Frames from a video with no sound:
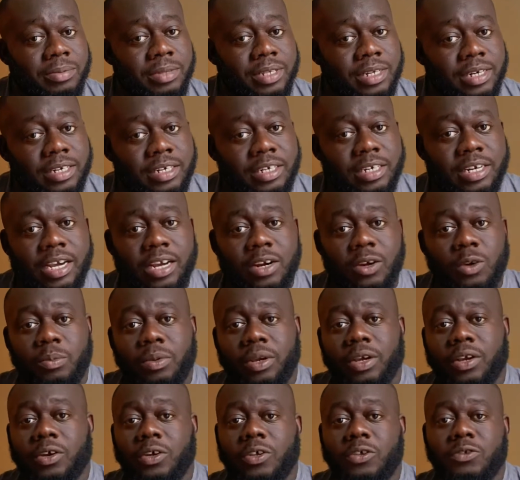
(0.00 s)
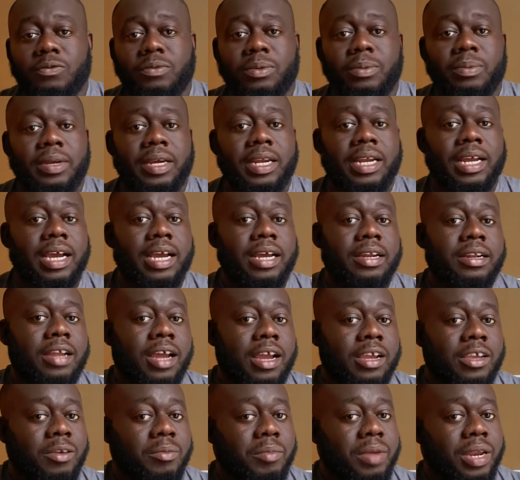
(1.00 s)
to this channel, because we plan on
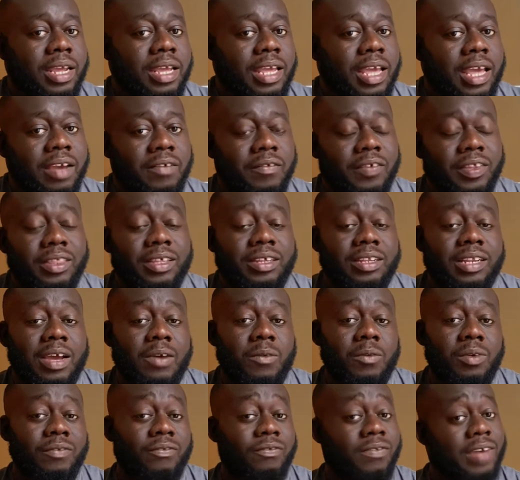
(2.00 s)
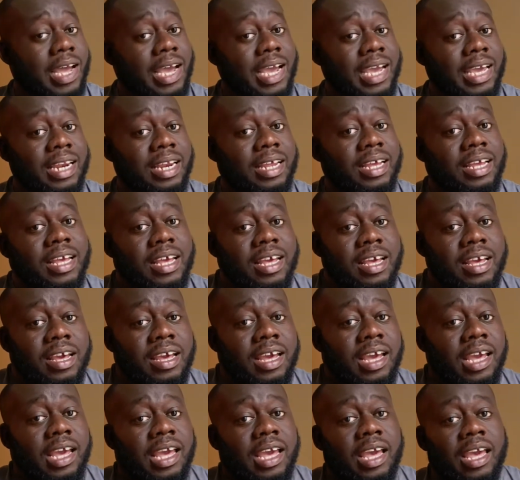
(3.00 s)
documenting everything that we find,
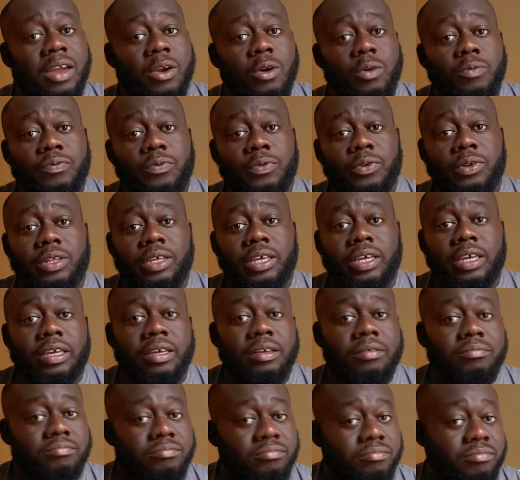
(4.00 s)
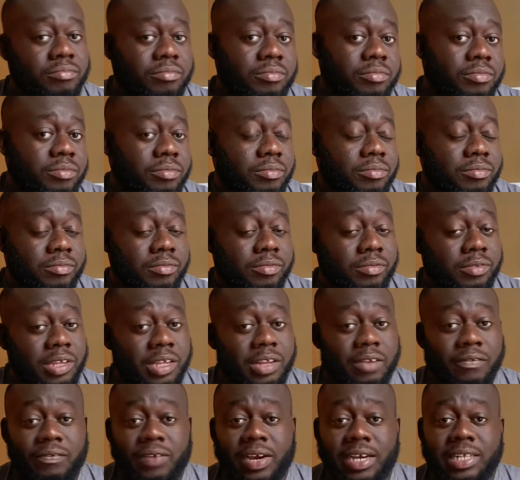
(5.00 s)
and hopefully
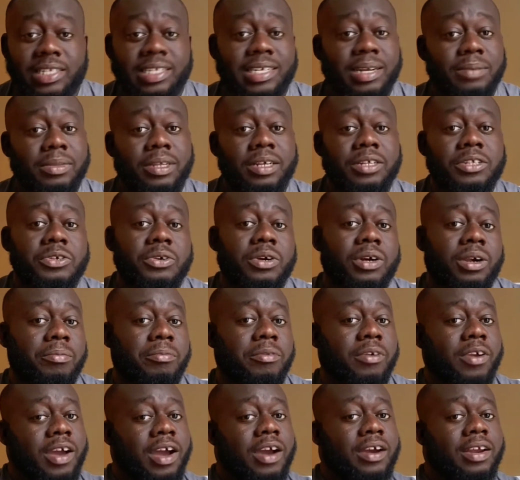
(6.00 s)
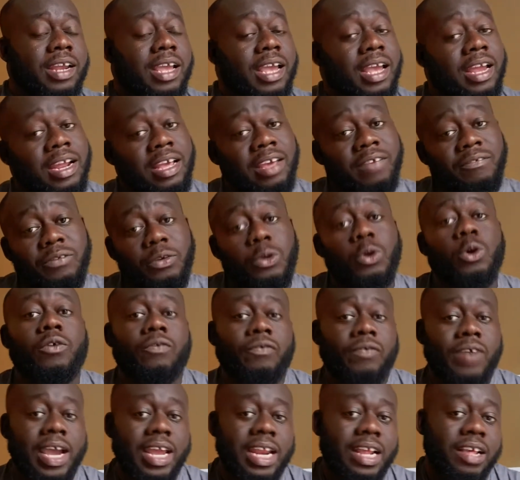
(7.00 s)
you'll find something to help you out. And if you're
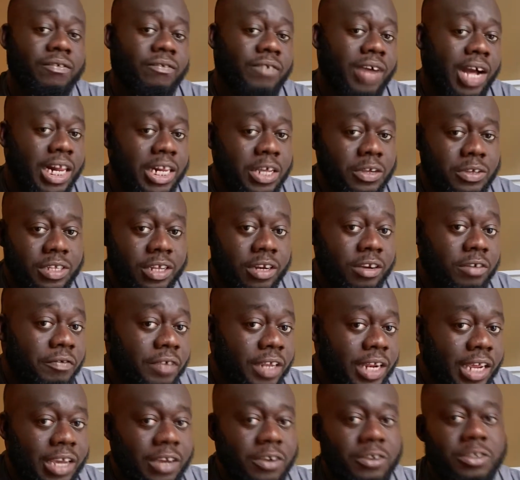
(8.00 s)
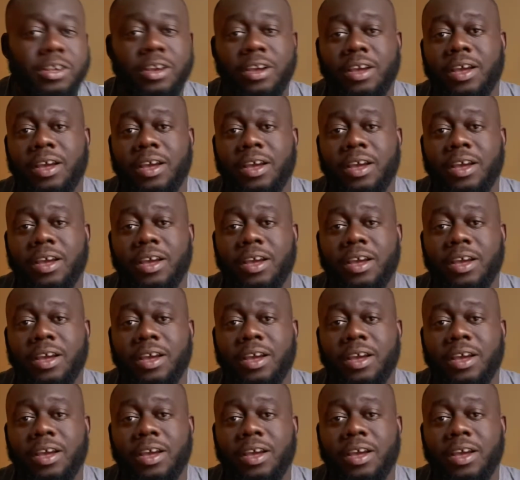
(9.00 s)
finding values in our videos,